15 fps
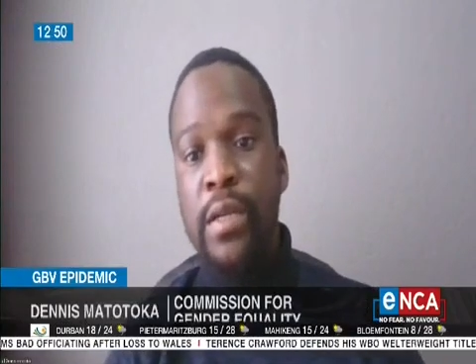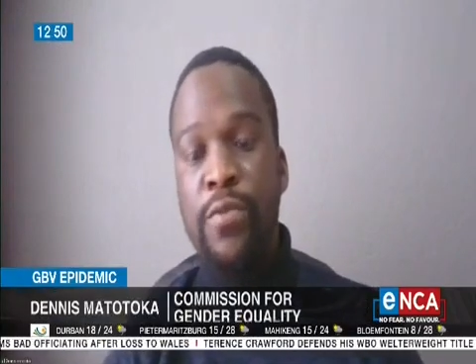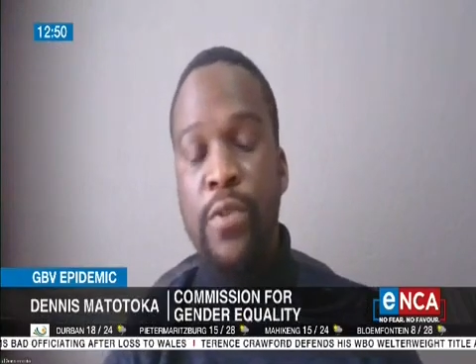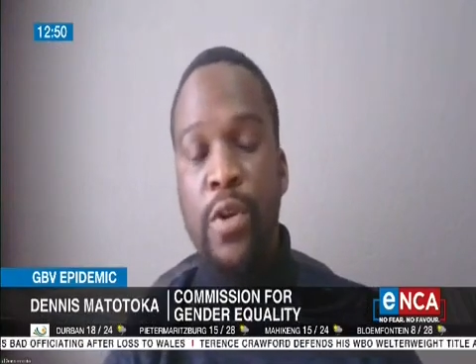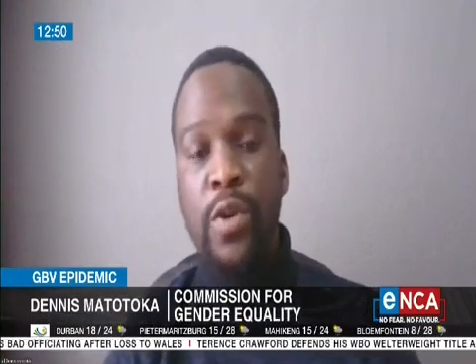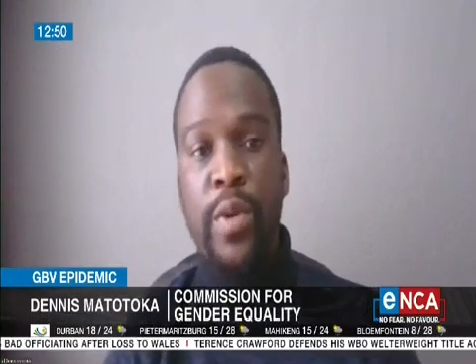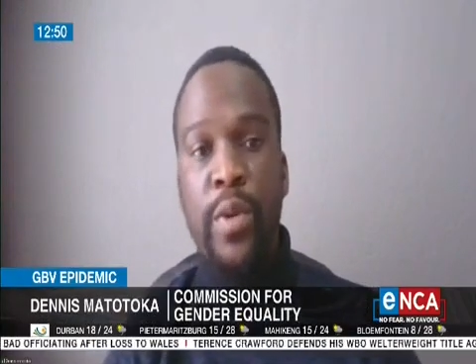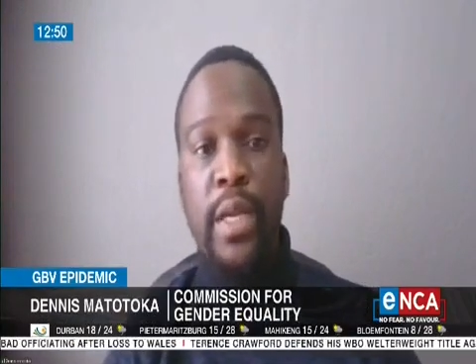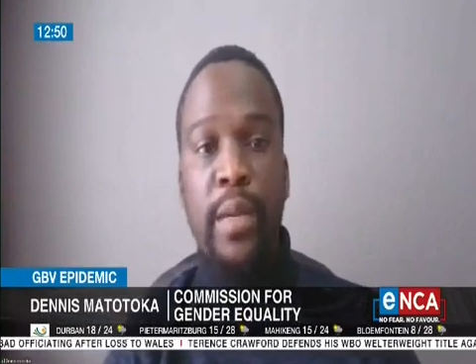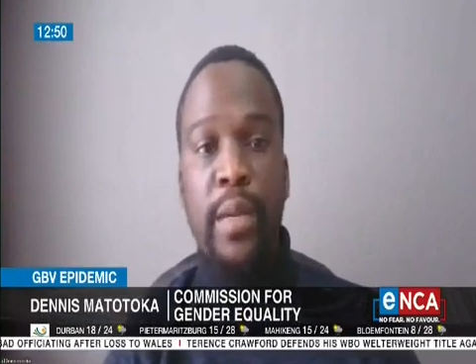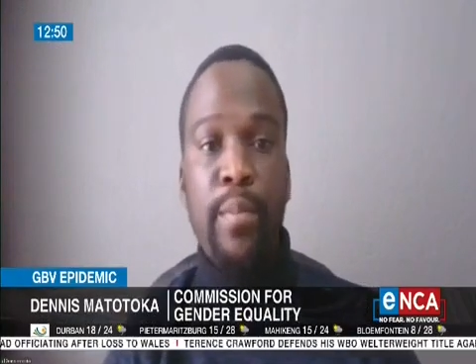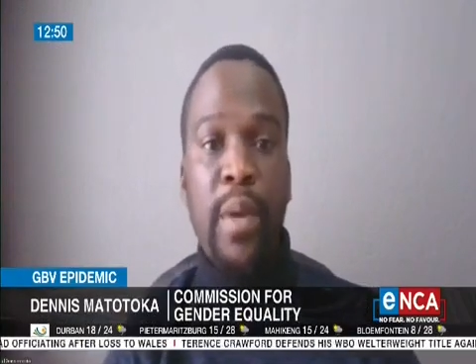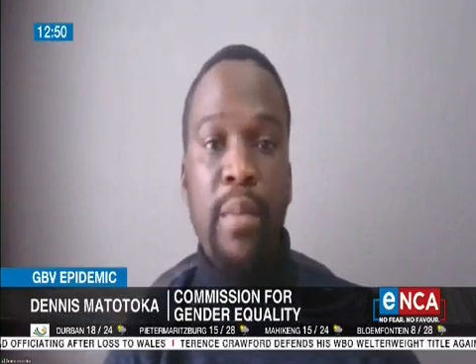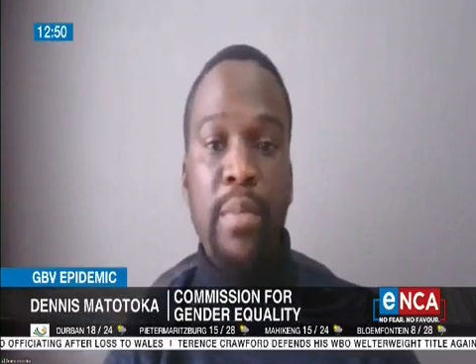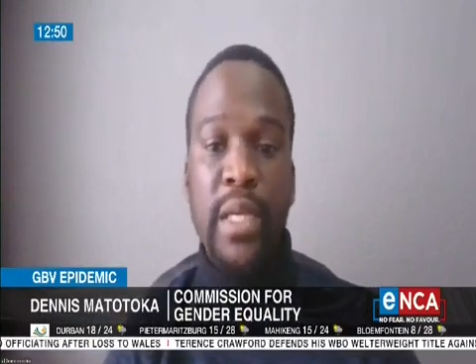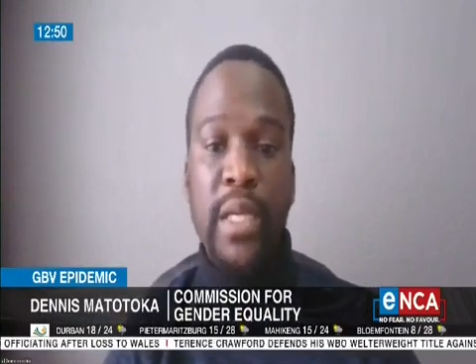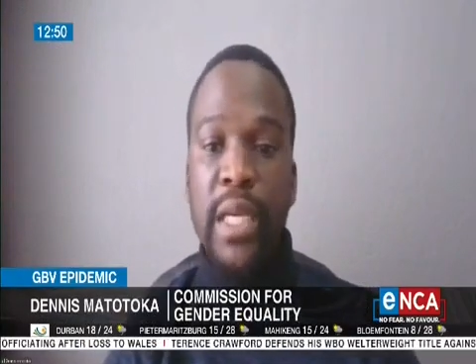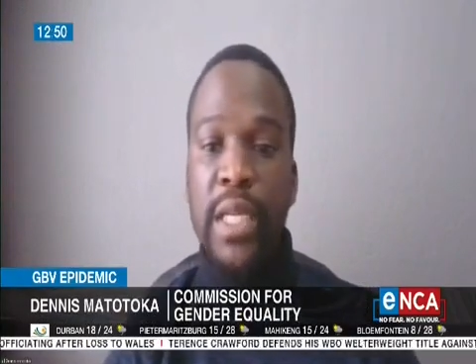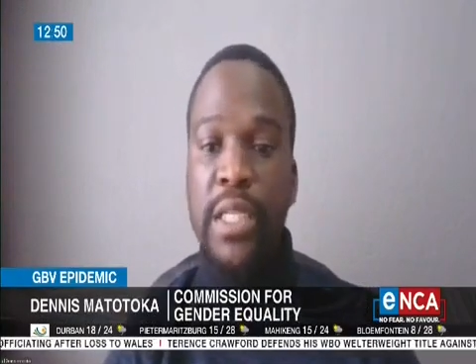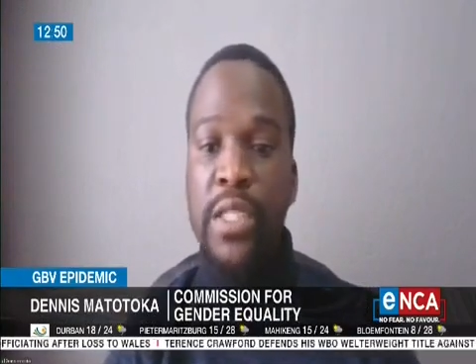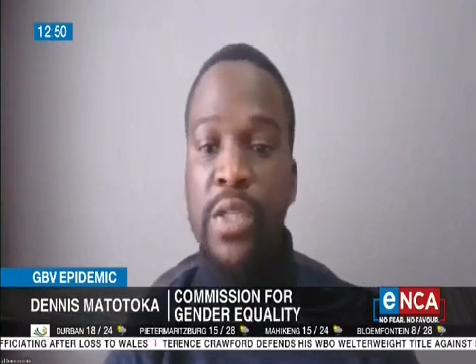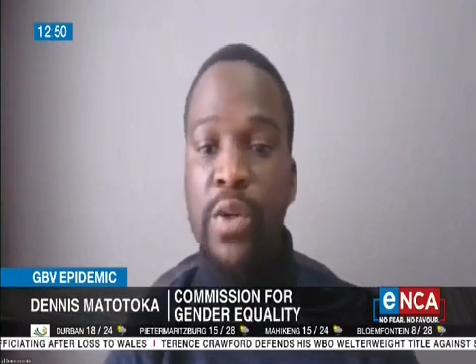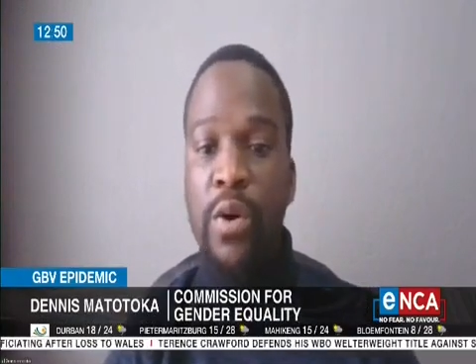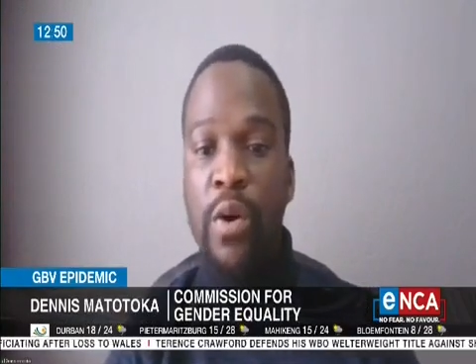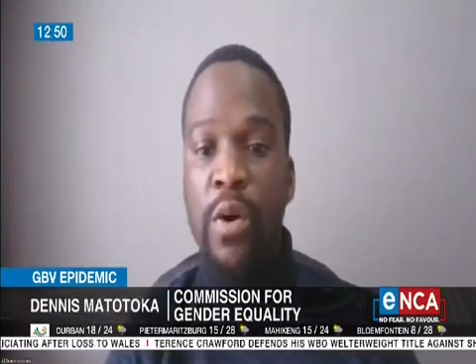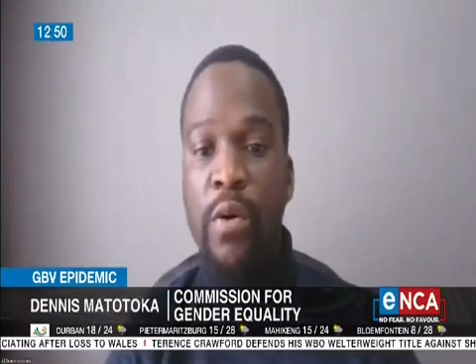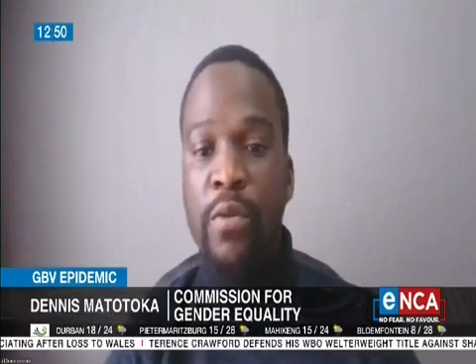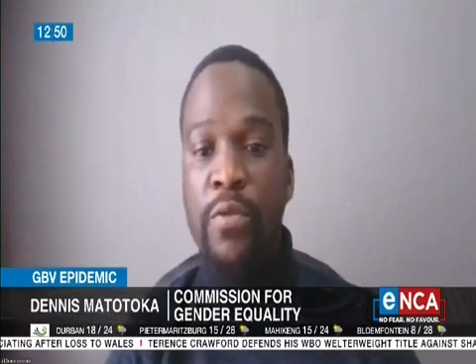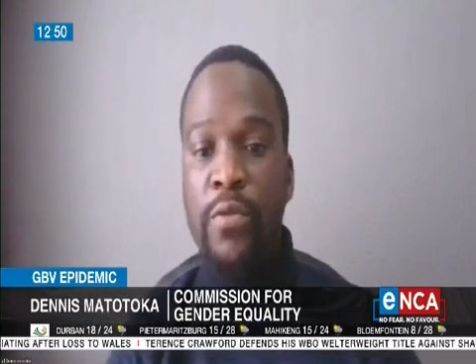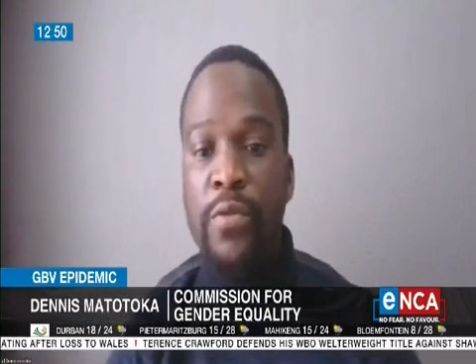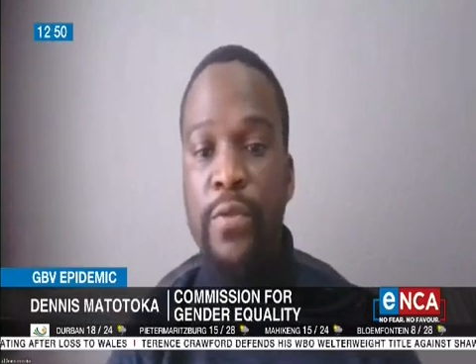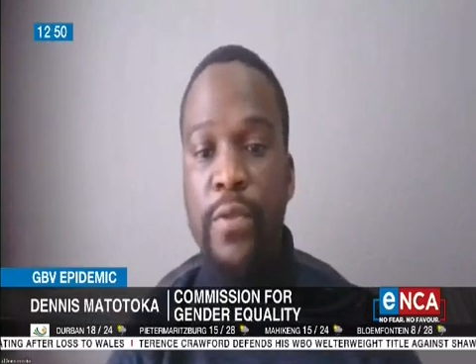following publication of